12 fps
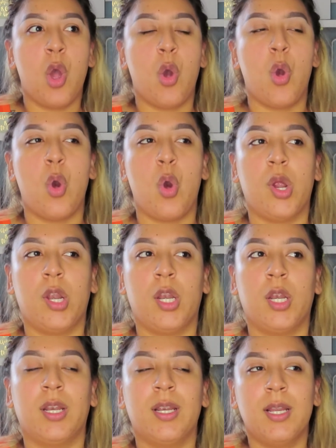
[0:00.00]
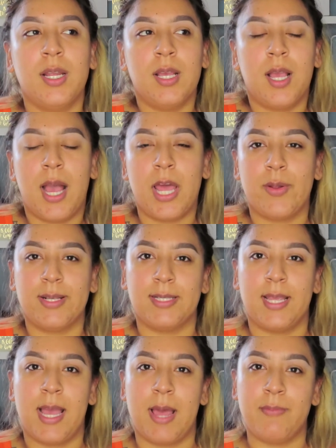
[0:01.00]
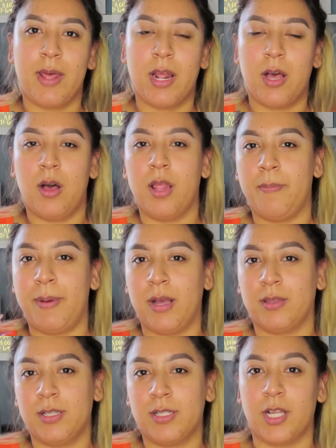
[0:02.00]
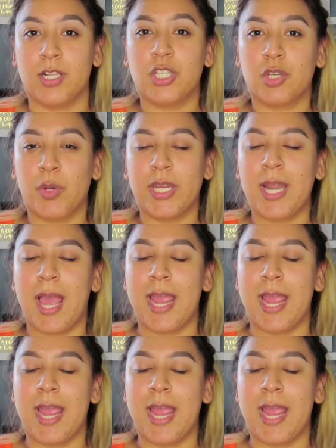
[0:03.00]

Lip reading: or how do I say it? I'm not all about the sunscreen.